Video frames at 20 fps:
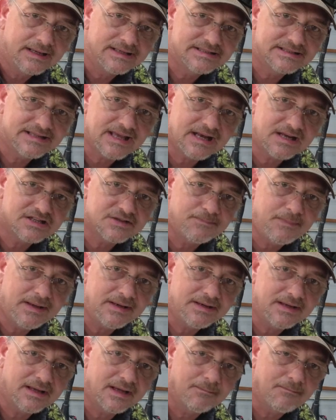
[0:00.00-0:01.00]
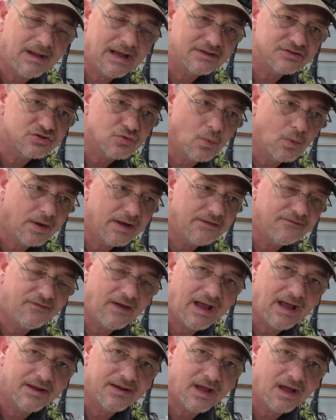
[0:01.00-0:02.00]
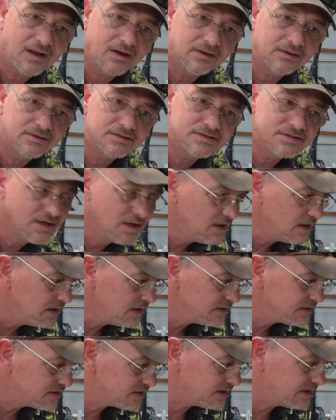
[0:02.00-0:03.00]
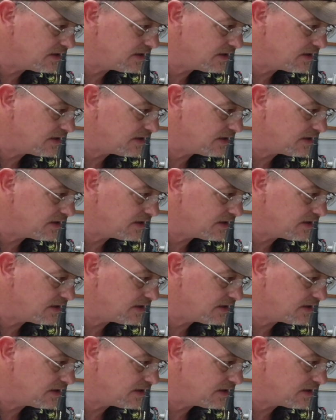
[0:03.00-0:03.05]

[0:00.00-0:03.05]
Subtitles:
Instead of spending about $25 to